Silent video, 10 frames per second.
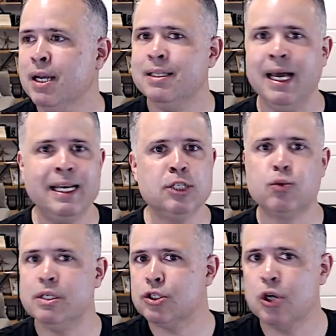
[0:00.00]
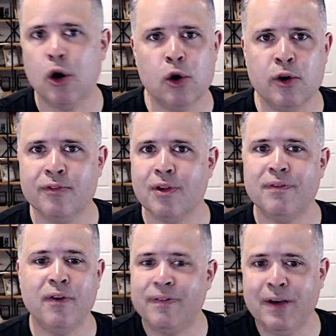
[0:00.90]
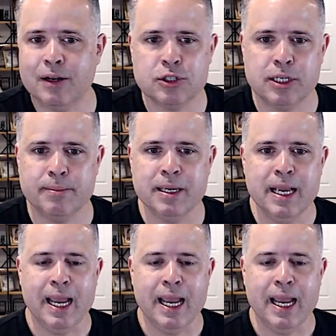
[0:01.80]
that is reserved for fellowship.